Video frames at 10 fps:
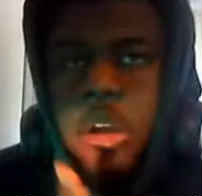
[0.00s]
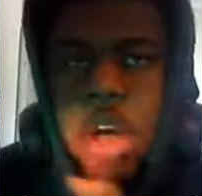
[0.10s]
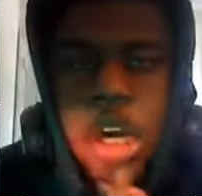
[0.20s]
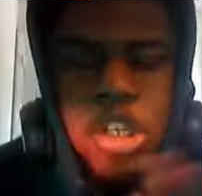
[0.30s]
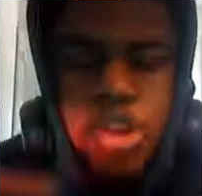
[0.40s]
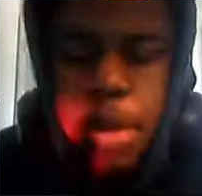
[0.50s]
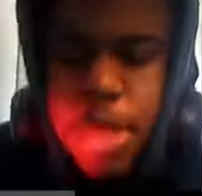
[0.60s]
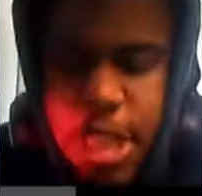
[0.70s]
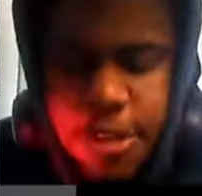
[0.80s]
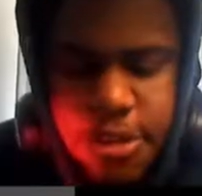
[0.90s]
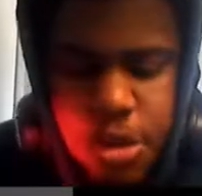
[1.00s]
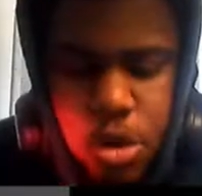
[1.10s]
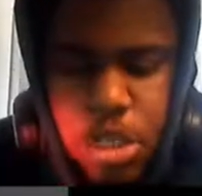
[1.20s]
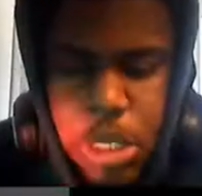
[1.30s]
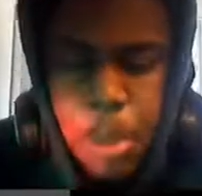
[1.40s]
or contrary beliefs,
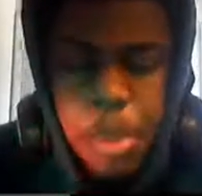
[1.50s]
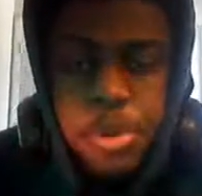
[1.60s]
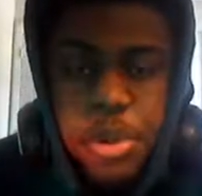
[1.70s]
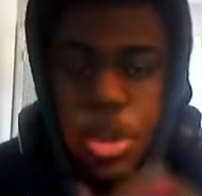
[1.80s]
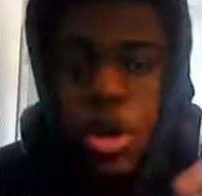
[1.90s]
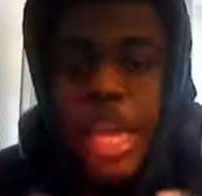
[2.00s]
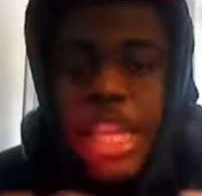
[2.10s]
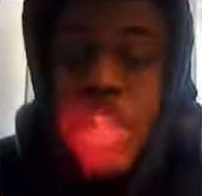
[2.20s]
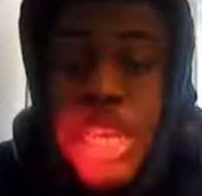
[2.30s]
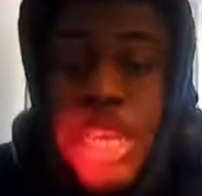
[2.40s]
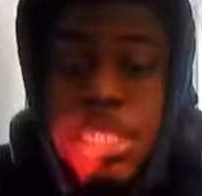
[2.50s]
usually when people, you know, like chase